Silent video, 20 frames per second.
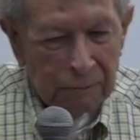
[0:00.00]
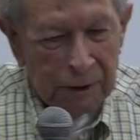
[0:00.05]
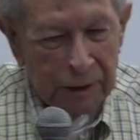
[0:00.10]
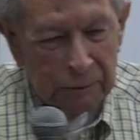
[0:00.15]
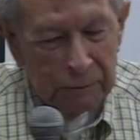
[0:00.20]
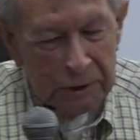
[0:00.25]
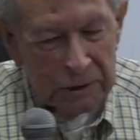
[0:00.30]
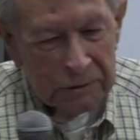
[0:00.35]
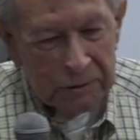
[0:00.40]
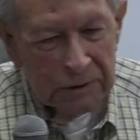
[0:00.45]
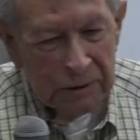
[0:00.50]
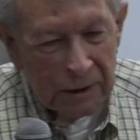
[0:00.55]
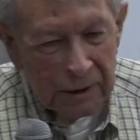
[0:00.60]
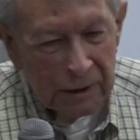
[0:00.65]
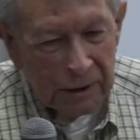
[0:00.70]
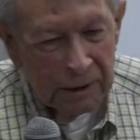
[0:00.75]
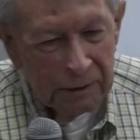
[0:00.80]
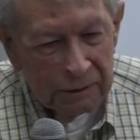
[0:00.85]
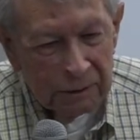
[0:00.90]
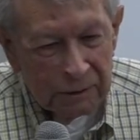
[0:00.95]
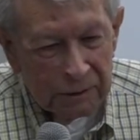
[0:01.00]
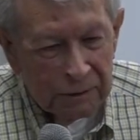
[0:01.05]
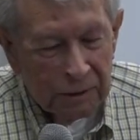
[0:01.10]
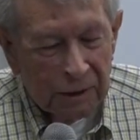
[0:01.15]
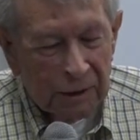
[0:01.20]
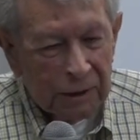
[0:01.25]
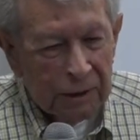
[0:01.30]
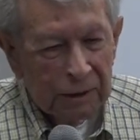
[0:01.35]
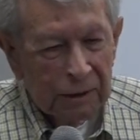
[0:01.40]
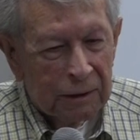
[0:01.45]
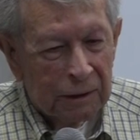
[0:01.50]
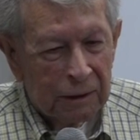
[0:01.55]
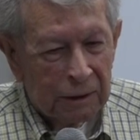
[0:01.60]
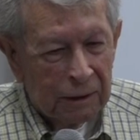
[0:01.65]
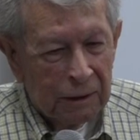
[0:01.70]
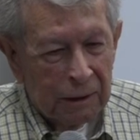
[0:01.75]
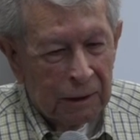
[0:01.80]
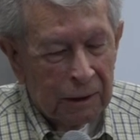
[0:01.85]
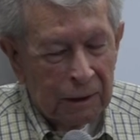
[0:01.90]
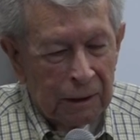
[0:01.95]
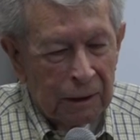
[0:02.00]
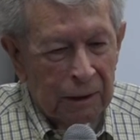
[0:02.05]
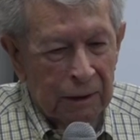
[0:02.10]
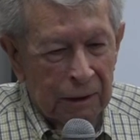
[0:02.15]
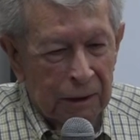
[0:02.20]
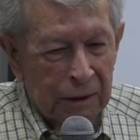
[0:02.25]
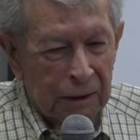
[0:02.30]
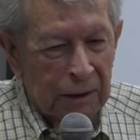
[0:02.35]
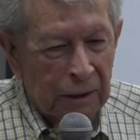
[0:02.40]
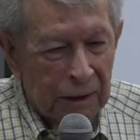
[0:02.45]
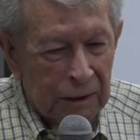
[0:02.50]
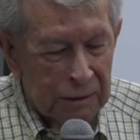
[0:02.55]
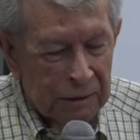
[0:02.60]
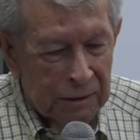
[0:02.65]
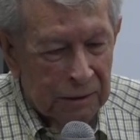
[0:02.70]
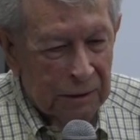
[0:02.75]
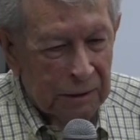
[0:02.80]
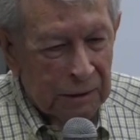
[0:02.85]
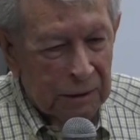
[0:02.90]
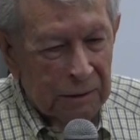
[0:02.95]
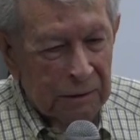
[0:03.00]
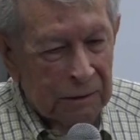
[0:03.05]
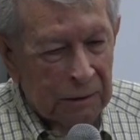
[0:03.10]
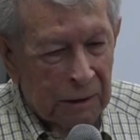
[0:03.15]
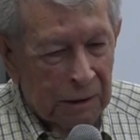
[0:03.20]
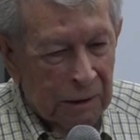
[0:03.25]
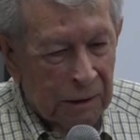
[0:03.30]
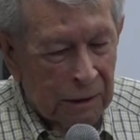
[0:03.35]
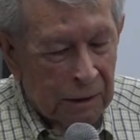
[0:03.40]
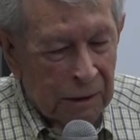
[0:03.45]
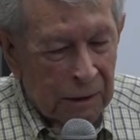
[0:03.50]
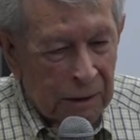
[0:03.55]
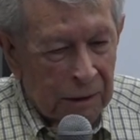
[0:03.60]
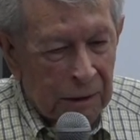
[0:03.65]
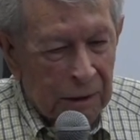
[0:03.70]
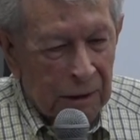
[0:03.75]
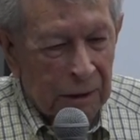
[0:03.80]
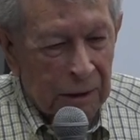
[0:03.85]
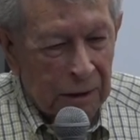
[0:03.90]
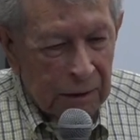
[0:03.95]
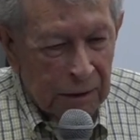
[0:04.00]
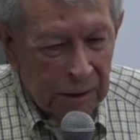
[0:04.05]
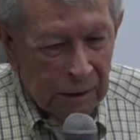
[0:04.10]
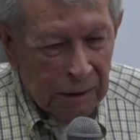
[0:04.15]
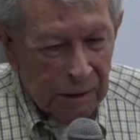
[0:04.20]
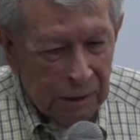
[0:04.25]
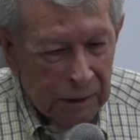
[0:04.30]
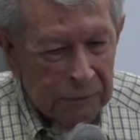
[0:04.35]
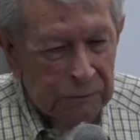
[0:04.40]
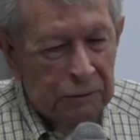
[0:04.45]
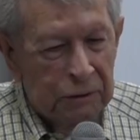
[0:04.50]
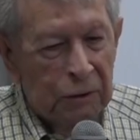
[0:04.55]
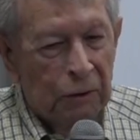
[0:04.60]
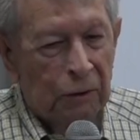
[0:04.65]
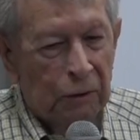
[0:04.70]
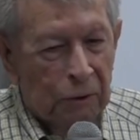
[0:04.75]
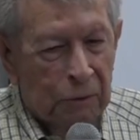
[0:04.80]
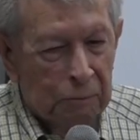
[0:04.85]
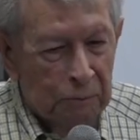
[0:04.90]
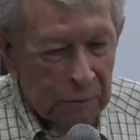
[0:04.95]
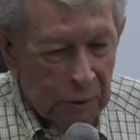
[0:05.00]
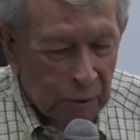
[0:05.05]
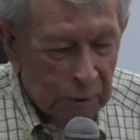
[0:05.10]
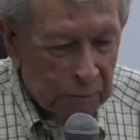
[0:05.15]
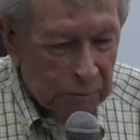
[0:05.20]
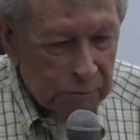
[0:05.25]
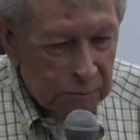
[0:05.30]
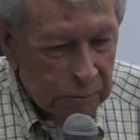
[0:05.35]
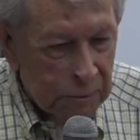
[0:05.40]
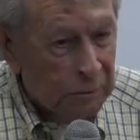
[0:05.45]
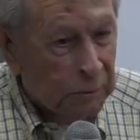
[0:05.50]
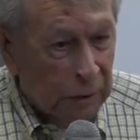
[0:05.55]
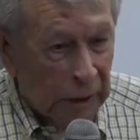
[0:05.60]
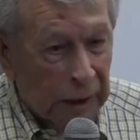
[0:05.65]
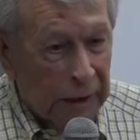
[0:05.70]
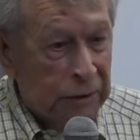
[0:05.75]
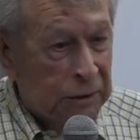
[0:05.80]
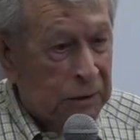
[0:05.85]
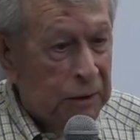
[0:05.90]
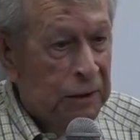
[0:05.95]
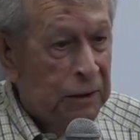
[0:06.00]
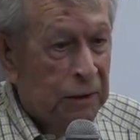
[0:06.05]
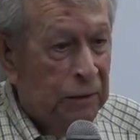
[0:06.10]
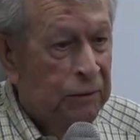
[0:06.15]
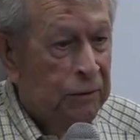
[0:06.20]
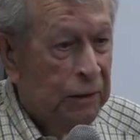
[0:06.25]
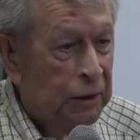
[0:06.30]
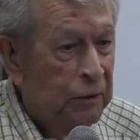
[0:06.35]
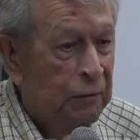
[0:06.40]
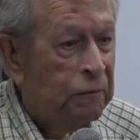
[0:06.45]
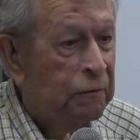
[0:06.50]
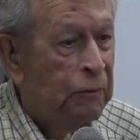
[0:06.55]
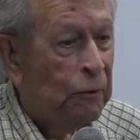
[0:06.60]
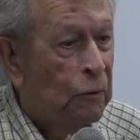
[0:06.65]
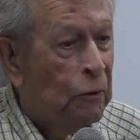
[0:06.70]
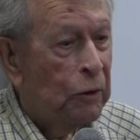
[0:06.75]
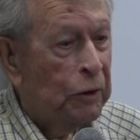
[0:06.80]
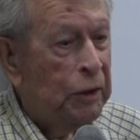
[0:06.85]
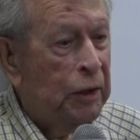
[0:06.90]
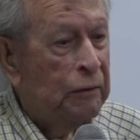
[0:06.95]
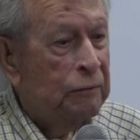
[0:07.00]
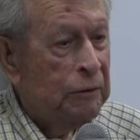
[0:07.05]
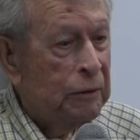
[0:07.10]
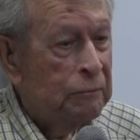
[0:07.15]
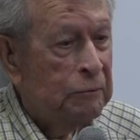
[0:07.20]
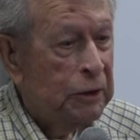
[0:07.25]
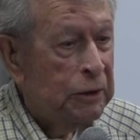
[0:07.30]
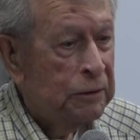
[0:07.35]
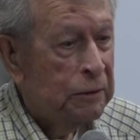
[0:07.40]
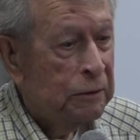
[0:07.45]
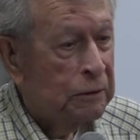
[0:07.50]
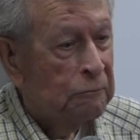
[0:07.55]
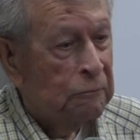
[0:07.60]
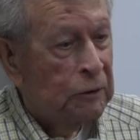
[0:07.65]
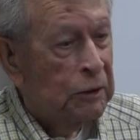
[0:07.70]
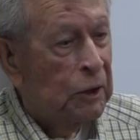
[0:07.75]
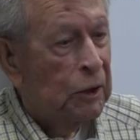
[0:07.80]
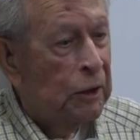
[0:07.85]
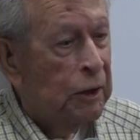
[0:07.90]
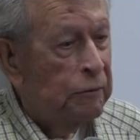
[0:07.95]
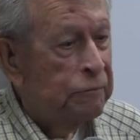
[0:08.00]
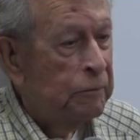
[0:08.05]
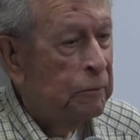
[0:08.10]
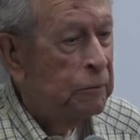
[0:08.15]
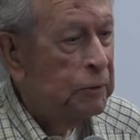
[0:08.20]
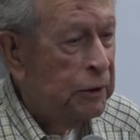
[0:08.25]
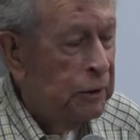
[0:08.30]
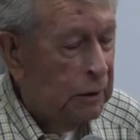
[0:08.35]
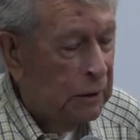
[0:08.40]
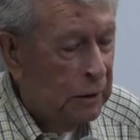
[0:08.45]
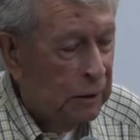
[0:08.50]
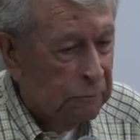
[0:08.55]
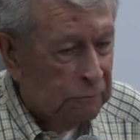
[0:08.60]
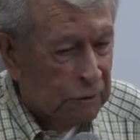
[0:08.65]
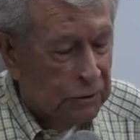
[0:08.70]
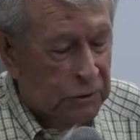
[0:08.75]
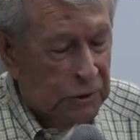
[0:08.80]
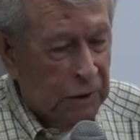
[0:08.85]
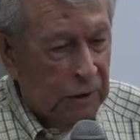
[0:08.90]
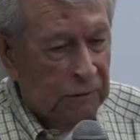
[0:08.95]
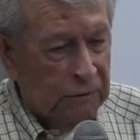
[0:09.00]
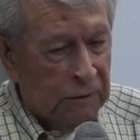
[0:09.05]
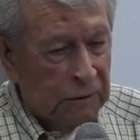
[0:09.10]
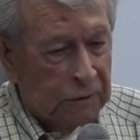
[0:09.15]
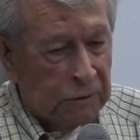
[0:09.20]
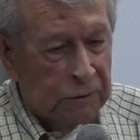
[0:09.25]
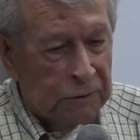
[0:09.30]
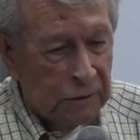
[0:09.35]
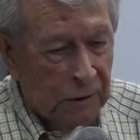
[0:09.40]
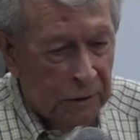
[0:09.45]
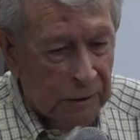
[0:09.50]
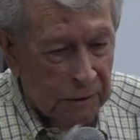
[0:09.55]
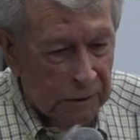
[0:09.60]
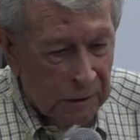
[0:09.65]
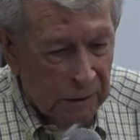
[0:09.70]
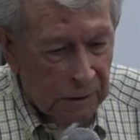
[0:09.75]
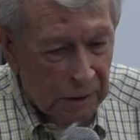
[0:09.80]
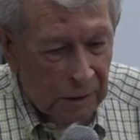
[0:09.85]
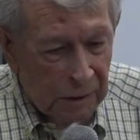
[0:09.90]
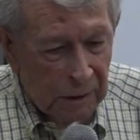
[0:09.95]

where we stand look like in 1800 or, or 1834, even when, you, when RFP received its charter?